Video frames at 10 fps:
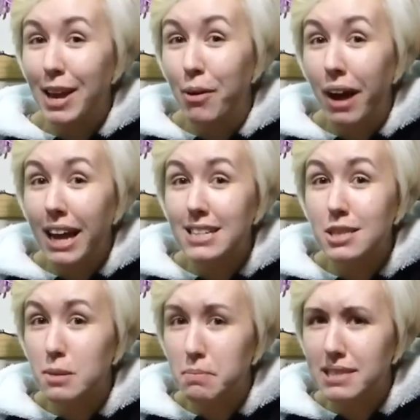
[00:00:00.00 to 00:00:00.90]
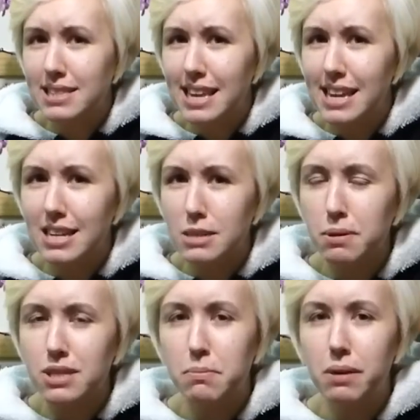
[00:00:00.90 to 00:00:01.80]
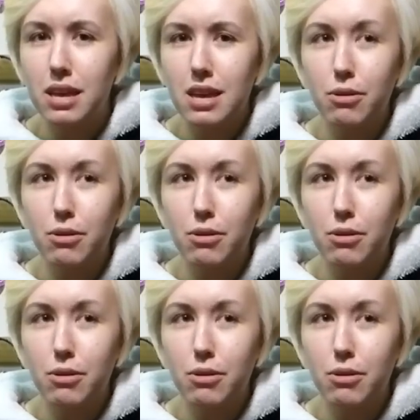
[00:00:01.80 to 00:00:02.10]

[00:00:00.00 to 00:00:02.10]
quite as obscene as possibly,